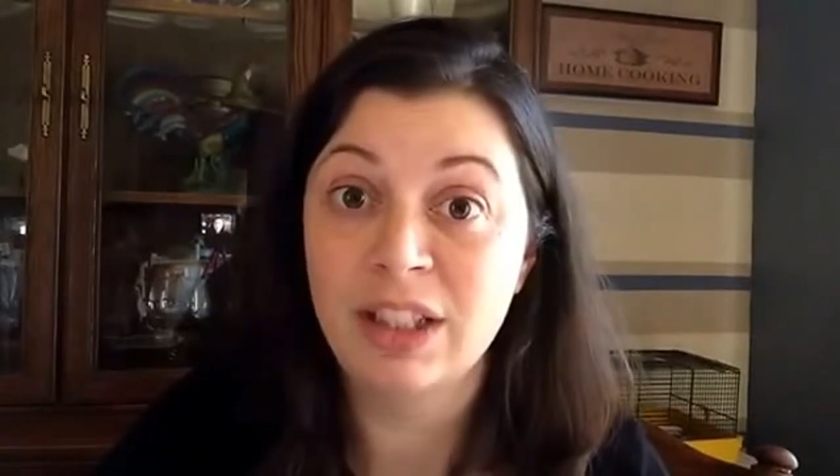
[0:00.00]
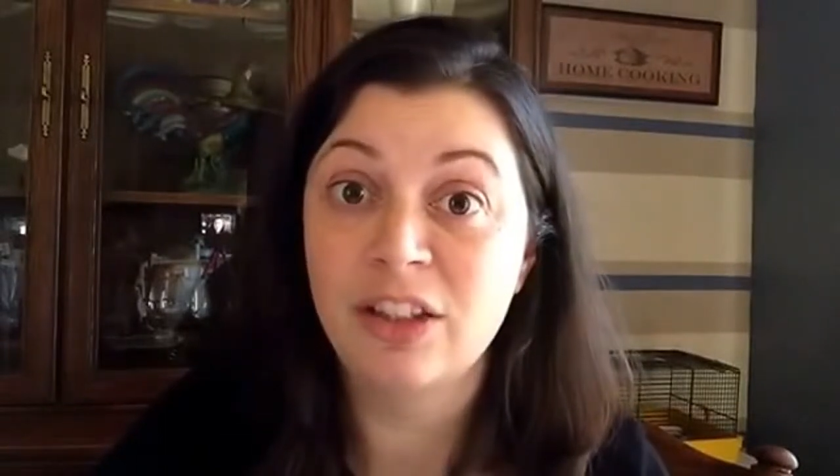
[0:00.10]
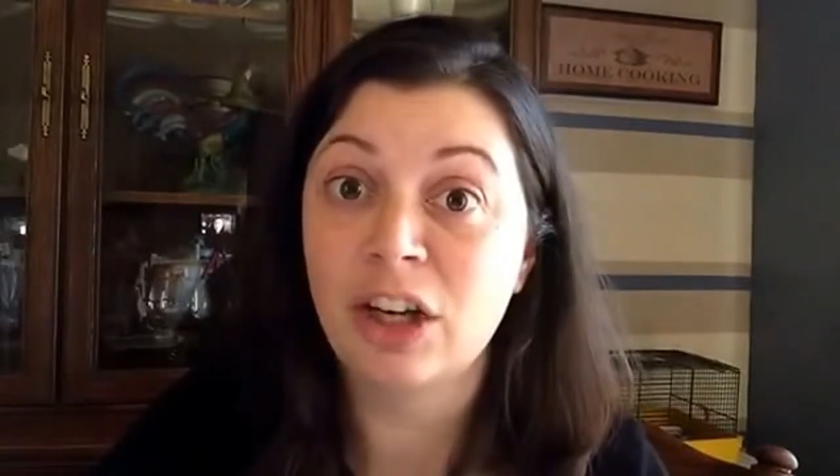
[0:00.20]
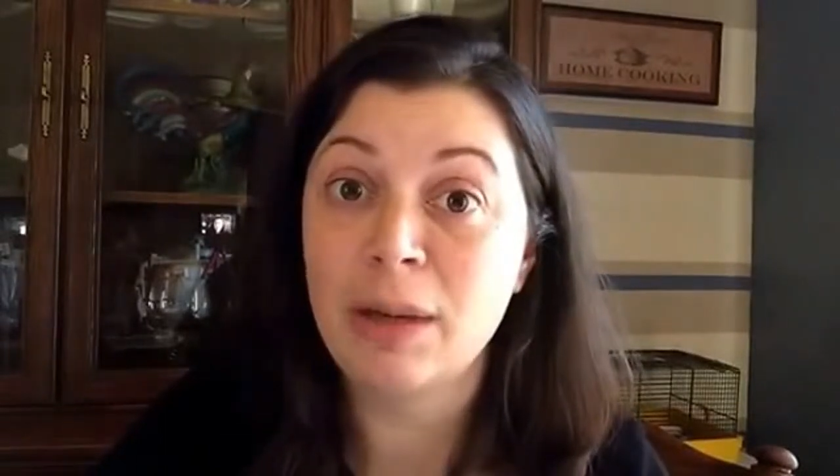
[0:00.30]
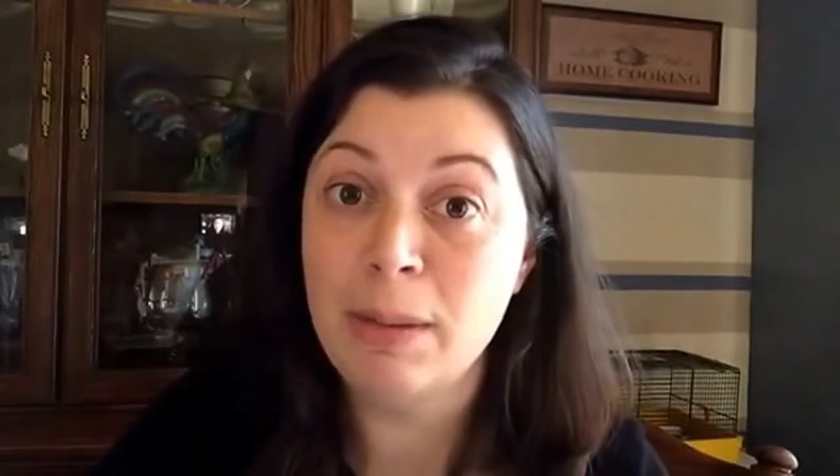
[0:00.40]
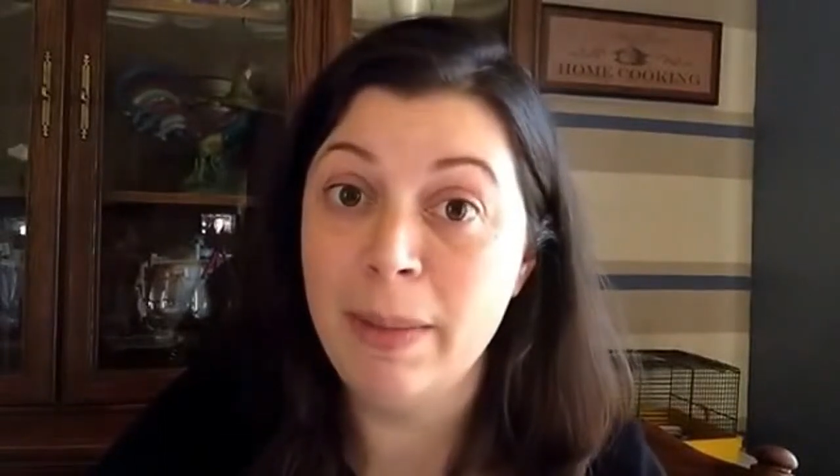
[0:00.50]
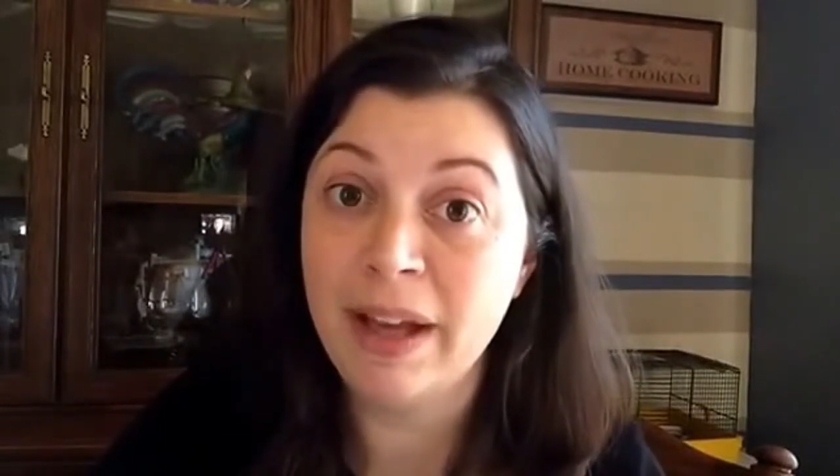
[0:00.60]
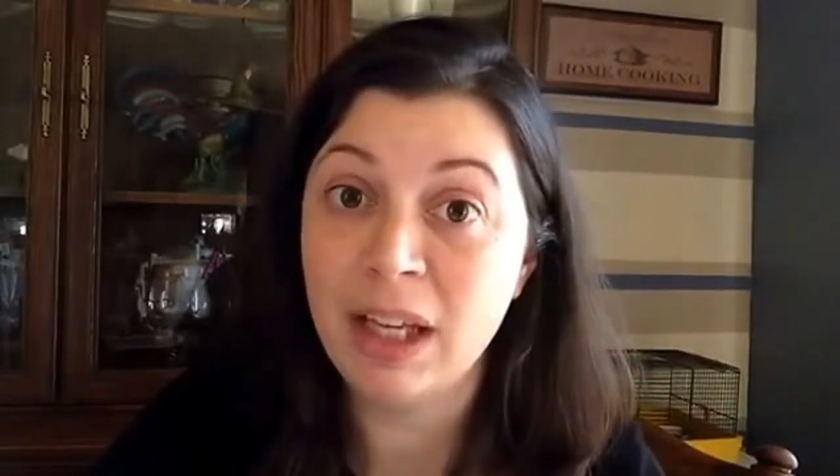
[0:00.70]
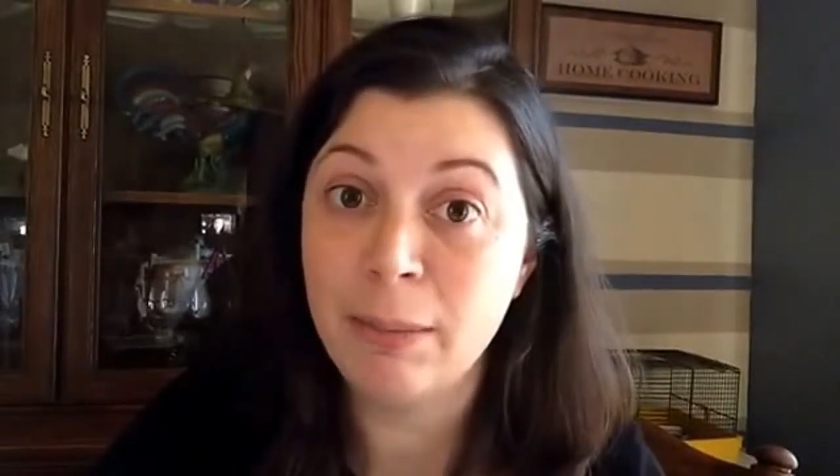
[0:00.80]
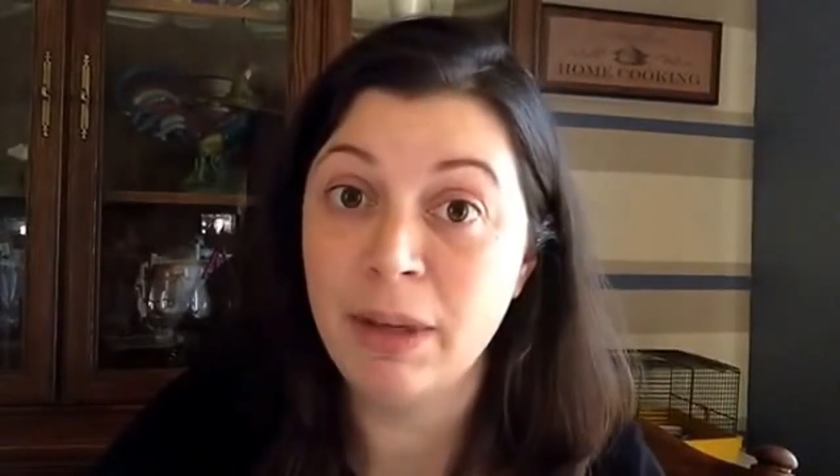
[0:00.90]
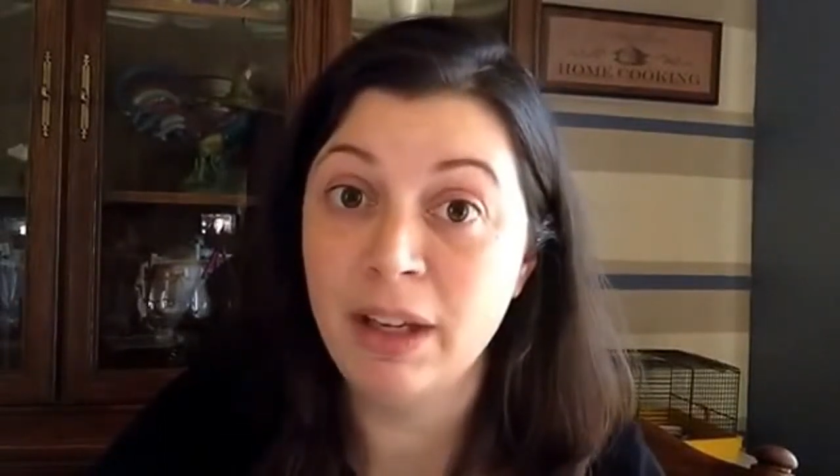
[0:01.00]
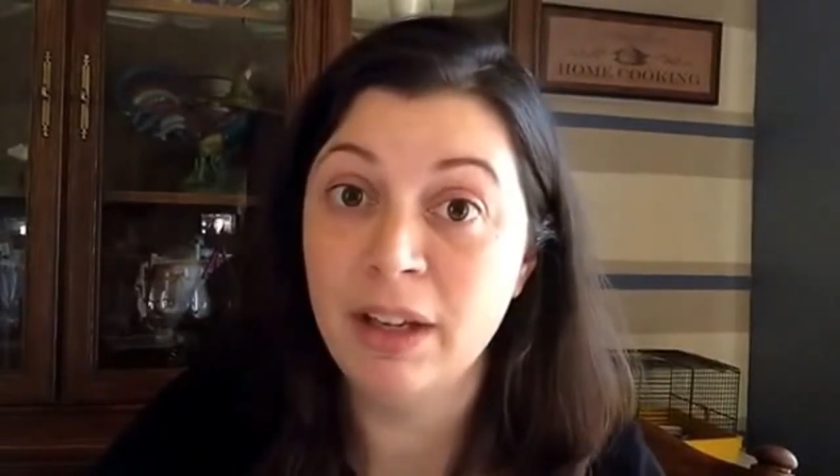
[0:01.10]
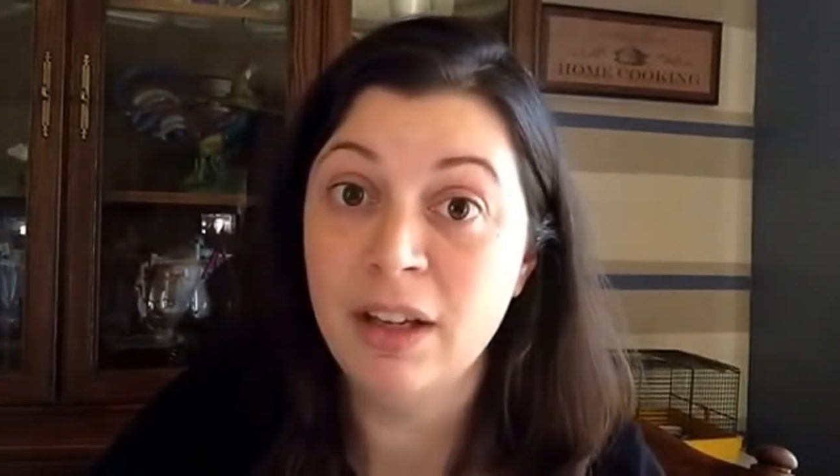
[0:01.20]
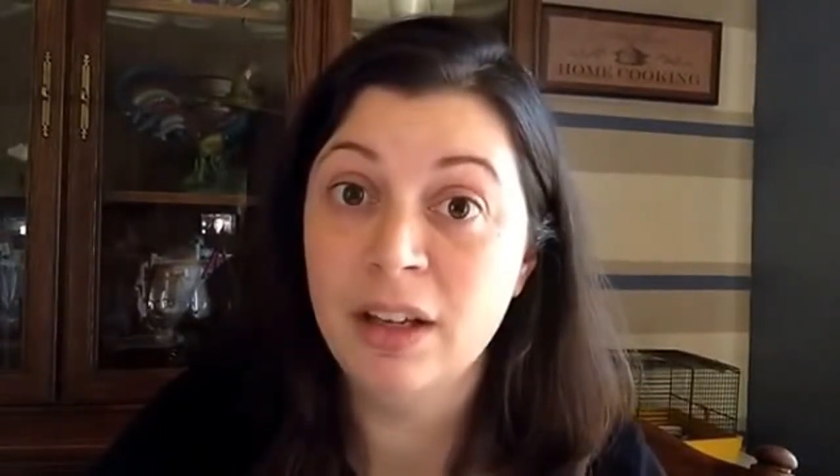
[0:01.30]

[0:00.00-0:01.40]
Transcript: and they're going to be begging me